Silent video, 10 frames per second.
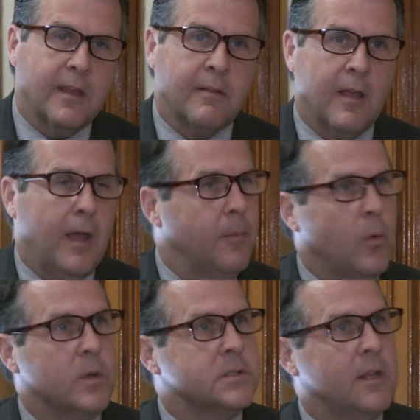that time, but
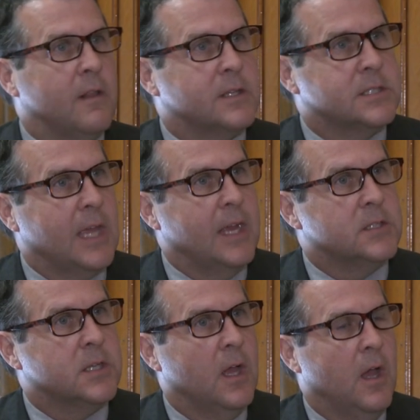it wasn't in the
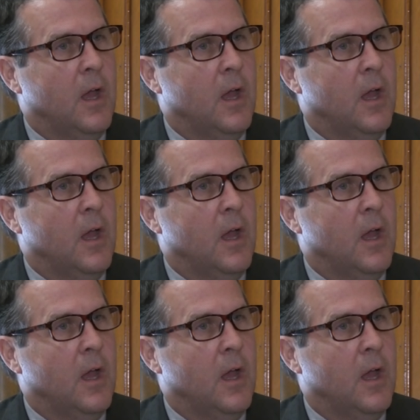States.